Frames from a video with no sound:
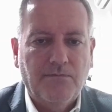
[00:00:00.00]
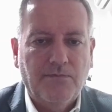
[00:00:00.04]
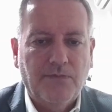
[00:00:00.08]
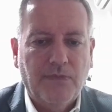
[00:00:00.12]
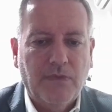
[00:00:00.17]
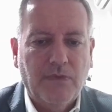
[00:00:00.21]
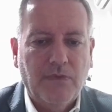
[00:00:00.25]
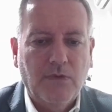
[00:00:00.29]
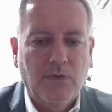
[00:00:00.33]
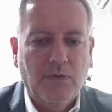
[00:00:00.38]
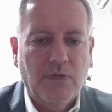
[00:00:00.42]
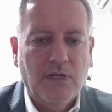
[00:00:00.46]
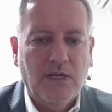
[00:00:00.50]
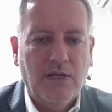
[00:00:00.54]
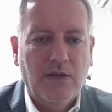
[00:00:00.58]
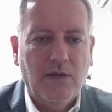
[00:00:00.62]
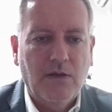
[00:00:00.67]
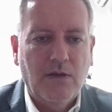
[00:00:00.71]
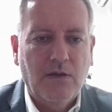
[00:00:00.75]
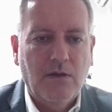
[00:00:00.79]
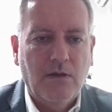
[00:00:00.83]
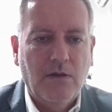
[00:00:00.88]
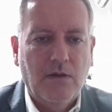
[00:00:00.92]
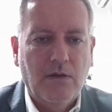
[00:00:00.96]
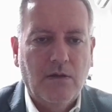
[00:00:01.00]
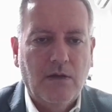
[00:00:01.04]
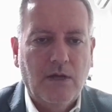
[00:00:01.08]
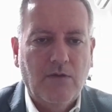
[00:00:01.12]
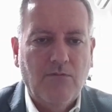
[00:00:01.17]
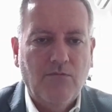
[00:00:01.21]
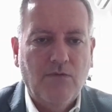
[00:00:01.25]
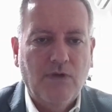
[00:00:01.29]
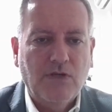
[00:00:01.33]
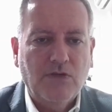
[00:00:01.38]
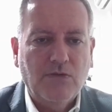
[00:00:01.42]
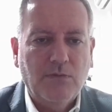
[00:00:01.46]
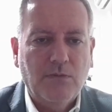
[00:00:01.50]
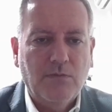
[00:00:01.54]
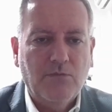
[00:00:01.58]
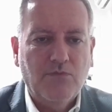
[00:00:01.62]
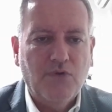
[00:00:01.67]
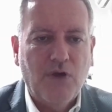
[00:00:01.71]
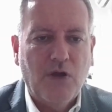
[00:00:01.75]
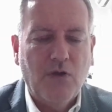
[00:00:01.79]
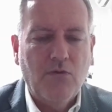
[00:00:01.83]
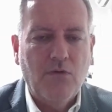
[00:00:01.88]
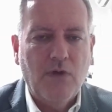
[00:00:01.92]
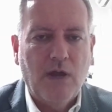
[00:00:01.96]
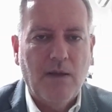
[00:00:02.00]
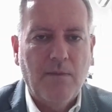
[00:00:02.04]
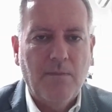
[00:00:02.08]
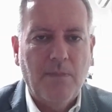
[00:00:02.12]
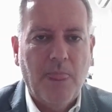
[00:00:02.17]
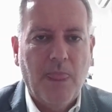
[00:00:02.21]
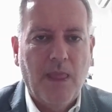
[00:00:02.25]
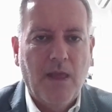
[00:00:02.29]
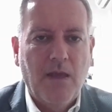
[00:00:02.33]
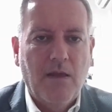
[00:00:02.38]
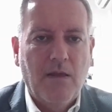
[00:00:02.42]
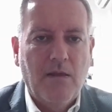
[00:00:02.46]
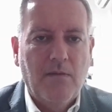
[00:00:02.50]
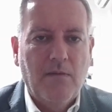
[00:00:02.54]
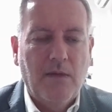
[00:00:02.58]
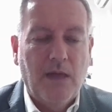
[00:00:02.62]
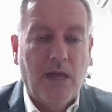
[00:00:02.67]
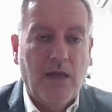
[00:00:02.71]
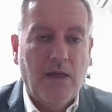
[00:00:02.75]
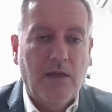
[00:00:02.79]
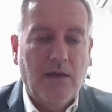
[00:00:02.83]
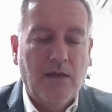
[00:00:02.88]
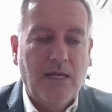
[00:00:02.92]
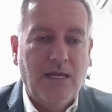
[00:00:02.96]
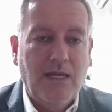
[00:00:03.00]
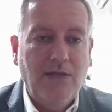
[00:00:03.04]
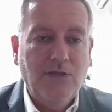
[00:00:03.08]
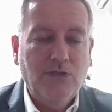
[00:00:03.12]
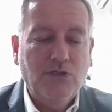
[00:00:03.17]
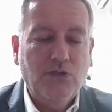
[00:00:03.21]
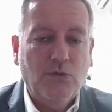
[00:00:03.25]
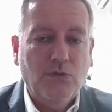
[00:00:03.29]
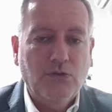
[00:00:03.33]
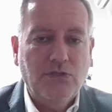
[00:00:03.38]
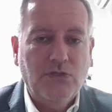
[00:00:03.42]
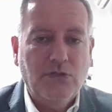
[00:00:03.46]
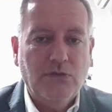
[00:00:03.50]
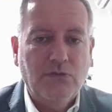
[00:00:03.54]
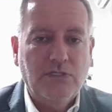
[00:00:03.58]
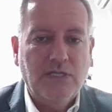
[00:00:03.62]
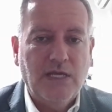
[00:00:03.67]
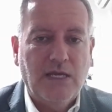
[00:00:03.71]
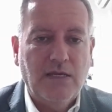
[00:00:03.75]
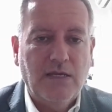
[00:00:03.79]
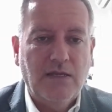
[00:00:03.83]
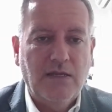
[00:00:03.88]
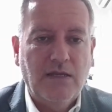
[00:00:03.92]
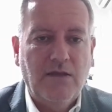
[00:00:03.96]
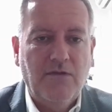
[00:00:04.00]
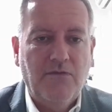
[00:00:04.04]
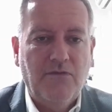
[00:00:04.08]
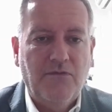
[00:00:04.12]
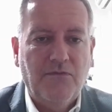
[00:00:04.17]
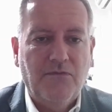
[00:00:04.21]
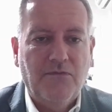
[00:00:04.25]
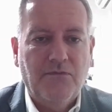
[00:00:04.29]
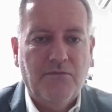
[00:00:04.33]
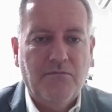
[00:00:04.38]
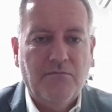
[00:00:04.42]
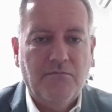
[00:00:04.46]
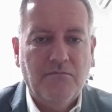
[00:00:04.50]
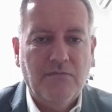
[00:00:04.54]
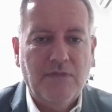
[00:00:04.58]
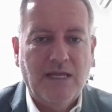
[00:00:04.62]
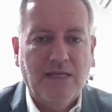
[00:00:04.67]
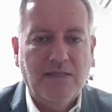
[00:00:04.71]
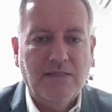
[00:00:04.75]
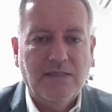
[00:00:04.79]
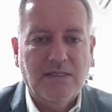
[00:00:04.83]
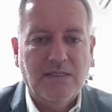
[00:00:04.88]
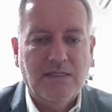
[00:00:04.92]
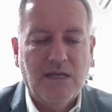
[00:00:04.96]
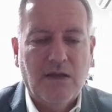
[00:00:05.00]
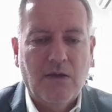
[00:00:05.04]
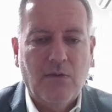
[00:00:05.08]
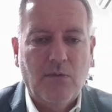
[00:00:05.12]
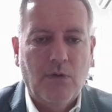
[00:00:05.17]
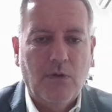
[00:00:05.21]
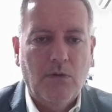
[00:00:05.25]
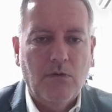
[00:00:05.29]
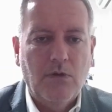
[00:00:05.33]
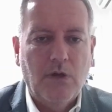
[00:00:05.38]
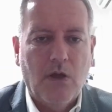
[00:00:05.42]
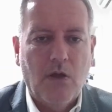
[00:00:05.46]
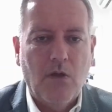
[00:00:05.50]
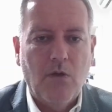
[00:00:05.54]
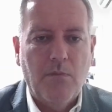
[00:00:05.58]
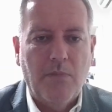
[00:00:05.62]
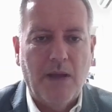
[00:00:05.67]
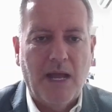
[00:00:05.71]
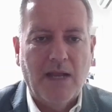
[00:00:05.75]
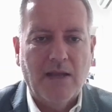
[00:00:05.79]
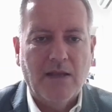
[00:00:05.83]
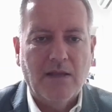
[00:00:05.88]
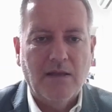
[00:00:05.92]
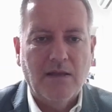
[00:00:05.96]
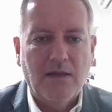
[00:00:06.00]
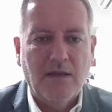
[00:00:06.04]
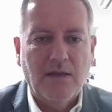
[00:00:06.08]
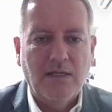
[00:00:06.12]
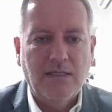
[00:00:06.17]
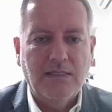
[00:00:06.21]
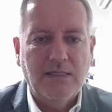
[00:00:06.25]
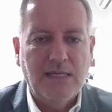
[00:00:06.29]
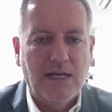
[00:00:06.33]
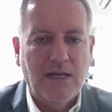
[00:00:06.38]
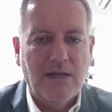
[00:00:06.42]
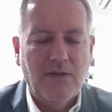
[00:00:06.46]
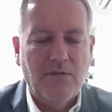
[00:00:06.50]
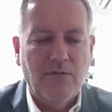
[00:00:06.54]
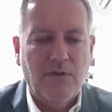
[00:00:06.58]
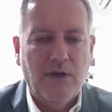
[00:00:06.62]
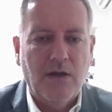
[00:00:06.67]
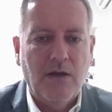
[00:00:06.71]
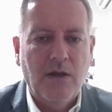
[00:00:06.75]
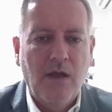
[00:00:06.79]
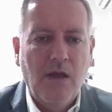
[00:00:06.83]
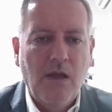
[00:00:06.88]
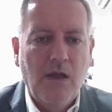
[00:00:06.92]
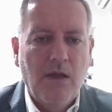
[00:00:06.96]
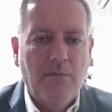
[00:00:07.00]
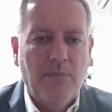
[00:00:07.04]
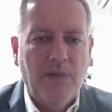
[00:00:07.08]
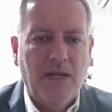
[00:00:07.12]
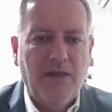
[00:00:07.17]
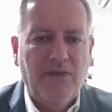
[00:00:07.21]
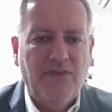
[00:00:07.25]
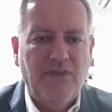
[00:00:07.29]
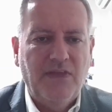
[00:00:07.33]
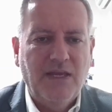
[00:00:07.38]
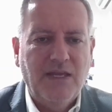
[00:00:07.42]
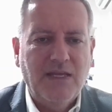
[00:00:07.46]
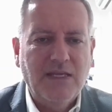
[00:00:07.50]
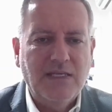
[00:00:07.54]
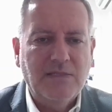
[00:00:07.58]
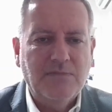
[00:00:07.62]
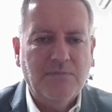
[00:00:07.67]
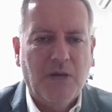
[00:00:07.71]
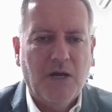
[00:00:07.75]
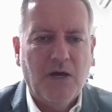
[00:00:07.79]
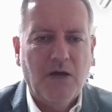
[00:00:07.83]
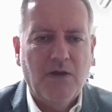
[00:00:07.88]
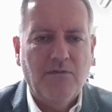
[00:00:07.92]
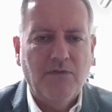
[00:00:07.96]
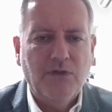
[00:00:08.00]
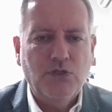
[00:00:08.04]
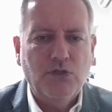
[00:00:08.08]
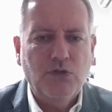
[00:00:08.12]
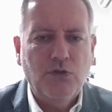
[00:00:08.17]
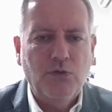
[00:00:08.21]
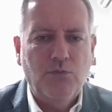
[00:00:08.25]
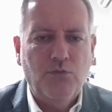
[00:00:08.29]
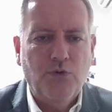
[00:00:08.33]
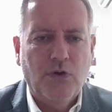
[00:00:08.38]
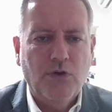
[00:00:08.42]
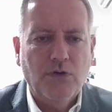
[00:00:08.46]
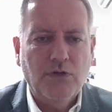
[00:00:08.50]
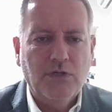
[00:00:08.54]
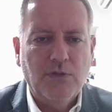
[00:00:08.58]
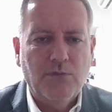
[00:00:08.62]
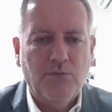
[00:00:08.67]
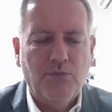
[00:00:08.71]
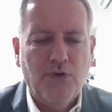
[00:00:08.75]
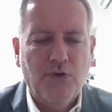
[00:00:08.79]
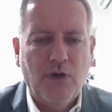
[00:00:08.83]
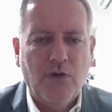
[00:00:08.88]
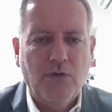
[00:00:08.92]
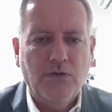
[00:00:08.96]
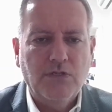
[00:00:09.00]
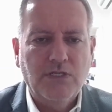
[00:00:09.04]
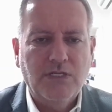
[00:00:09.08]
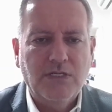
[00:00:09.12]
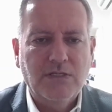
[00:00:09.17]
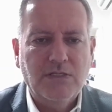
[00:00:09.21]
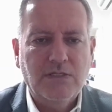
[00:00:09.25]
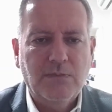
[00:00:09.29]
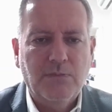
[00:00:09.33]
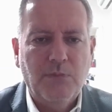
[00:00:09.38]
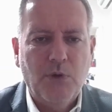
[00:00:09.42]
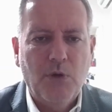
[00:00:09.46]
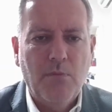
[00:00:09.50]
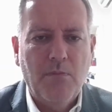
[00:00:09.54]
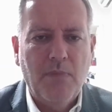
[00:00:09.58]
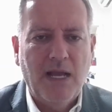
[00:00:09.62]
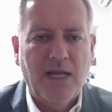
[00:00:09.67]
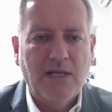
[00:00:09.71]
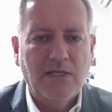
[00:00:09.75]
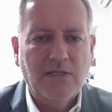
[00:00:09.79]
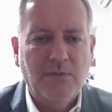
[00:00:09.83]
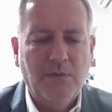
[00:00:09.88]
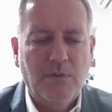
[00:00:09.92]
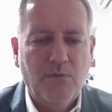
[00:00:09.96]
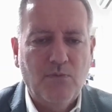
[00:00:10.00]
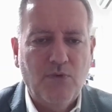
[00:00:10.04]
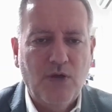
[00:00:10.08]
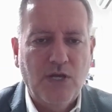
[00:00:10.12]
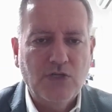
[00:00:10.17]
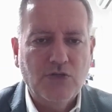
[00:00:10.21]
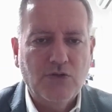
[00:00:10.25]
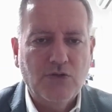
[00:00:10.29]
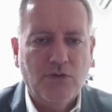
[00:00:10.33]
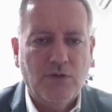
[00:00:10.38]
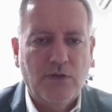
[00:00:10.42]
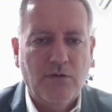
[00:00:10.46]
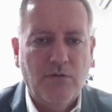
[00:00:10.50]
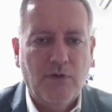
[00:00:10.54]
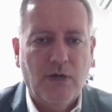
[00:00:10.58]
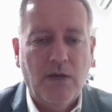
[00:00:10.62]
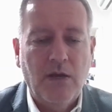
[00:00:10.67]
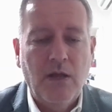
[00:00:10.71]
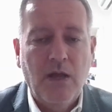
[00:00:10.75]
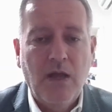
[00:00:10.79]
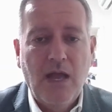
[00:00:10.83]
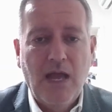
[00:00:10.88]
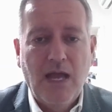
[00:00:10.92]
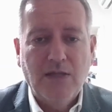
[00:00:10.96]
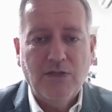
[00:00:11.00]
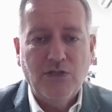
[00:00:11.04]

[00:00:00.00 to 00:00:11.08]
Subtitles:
nuclear enrichment program. And he has also said, if necessary, we'll go back and attack Iran. But I think it's part of a two-pronged approach, is to put maximum pressure on Iran and to